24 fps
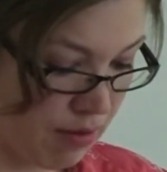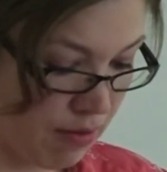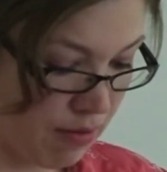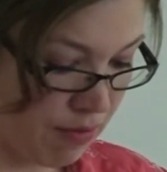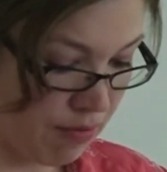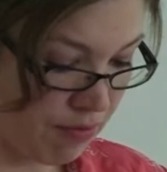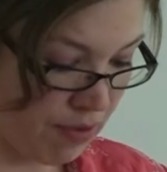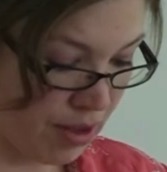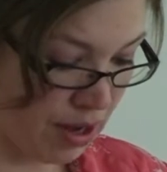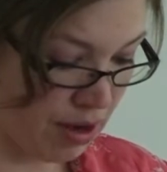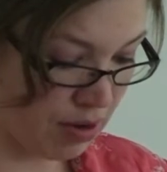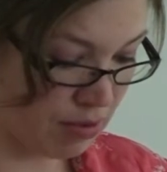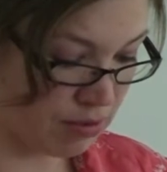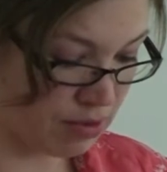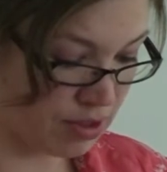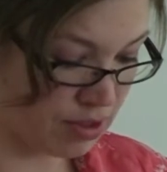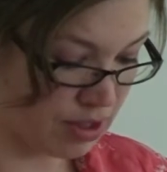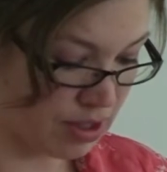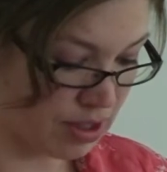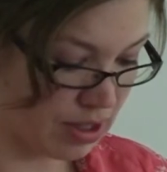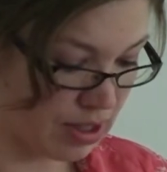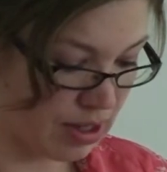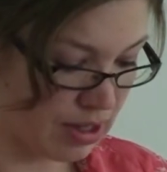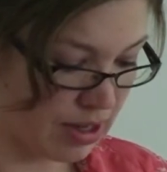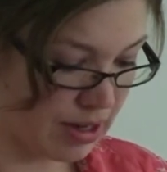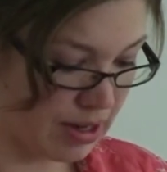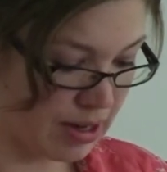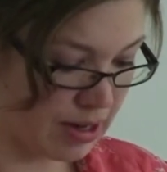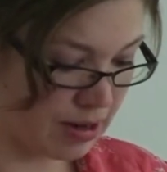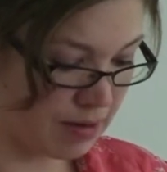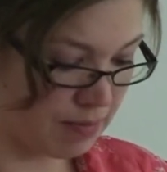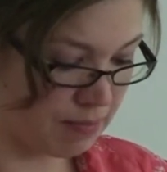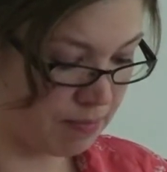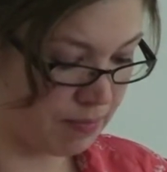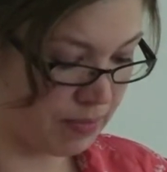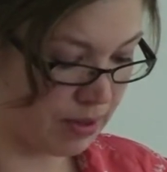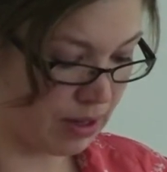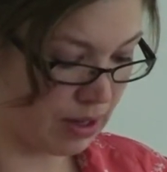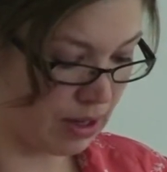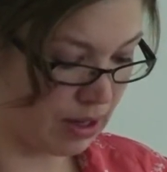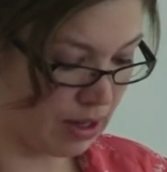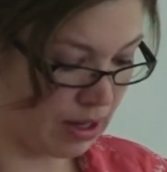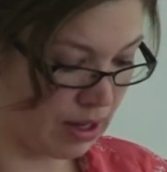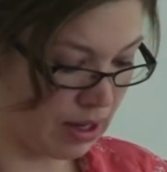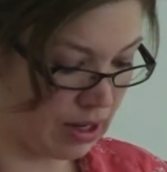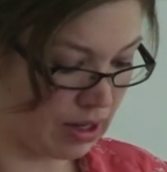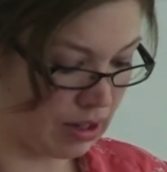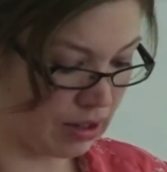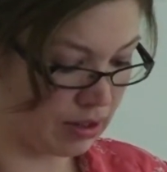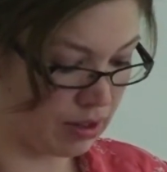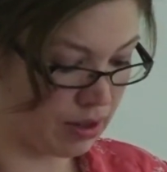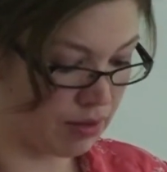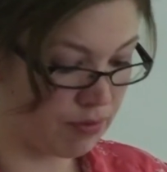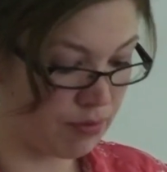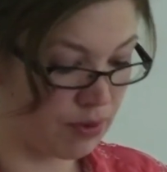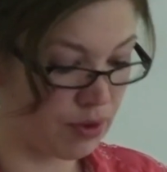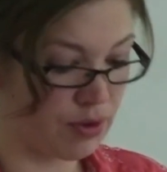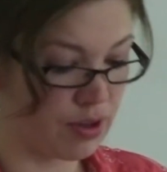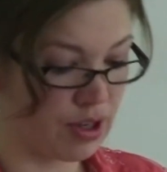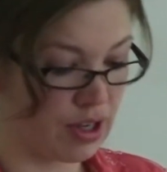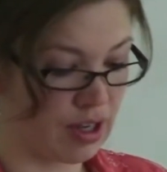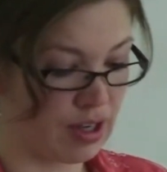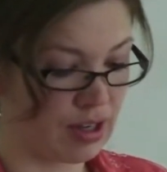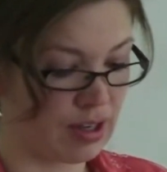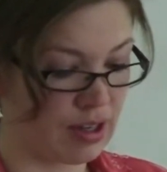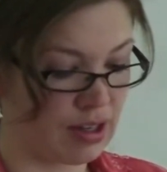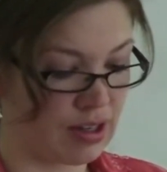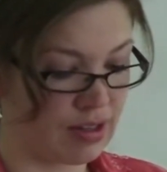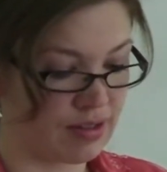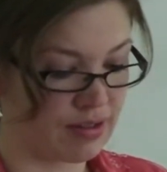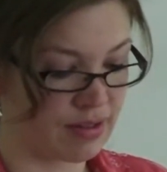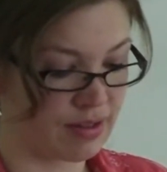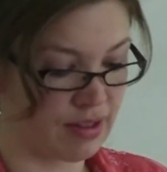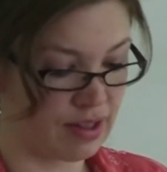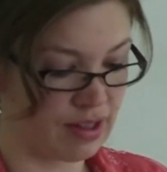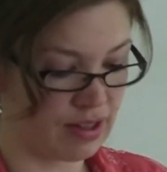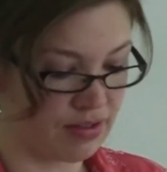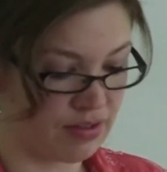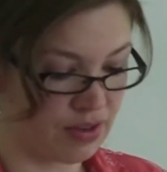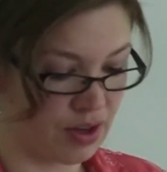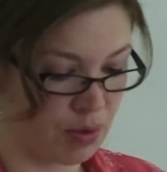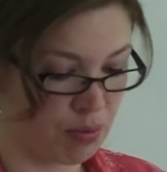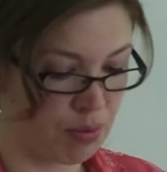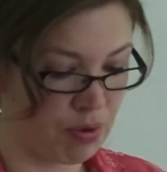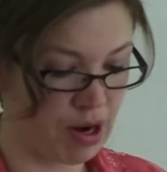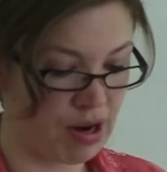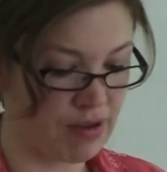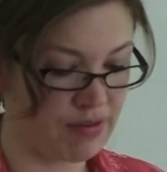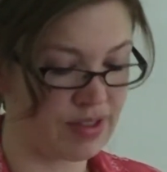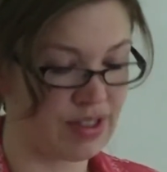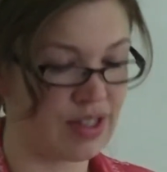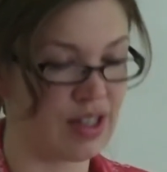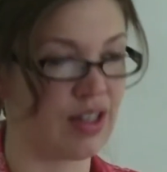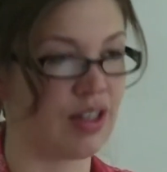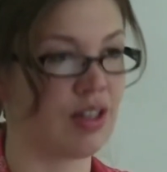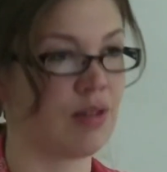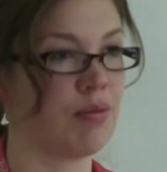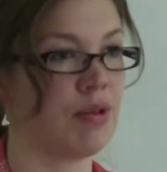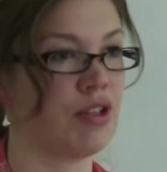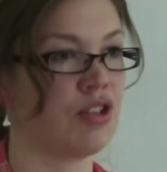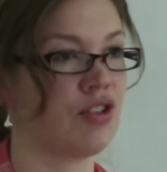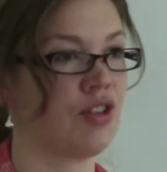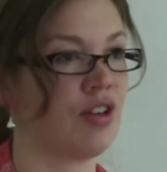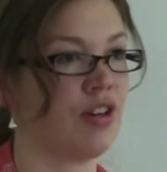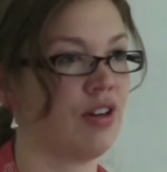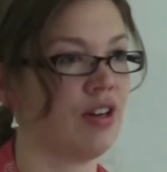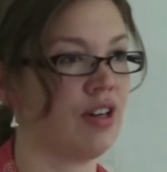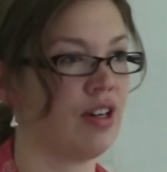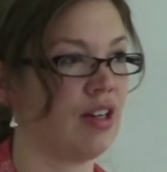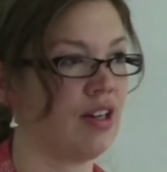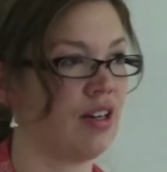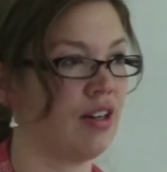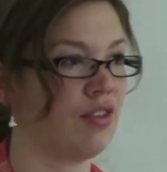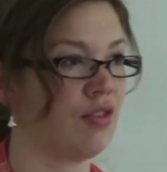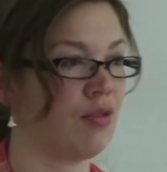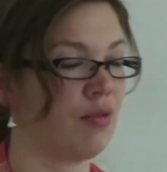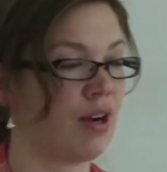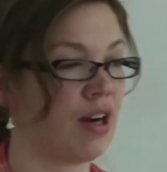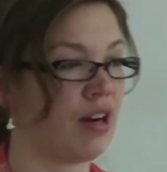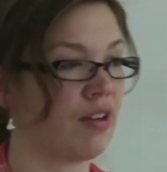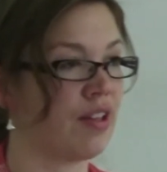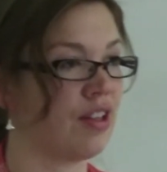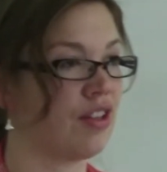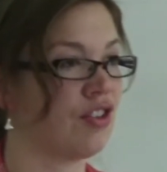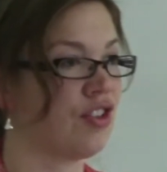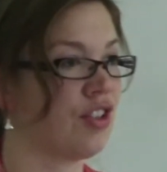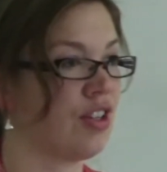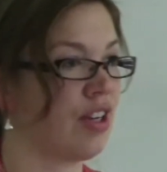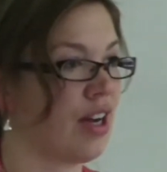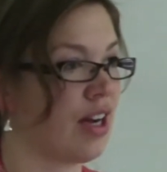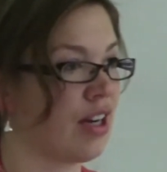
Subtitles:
found. Anne Kavukian is our Privacy Commissioner. It is rare that she